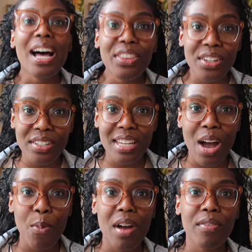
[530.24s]
Others,
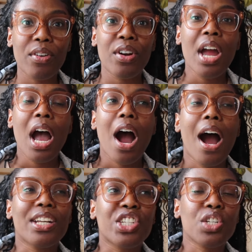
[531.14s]
however,
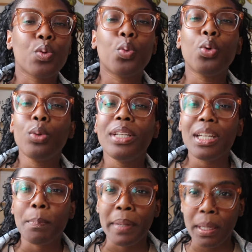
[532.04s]
are just
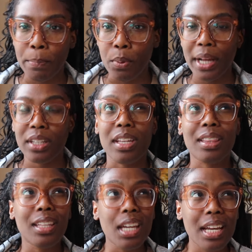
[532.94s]
wounded people. And the
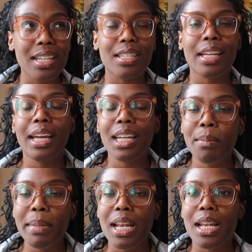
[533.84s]
thing is, the
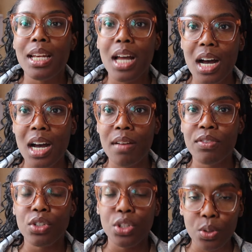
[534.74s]
enemy
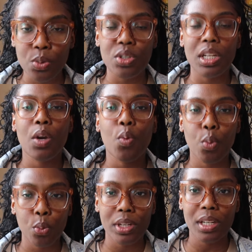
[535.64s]
loves using
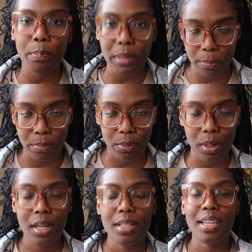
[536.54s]
wounded people.
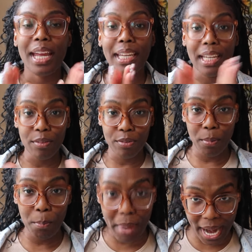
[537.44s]
Take it
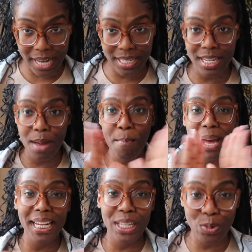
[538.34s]
from me,
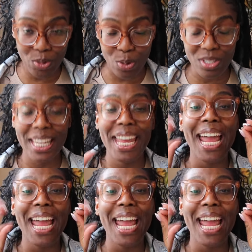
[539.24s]
somebody who knows. The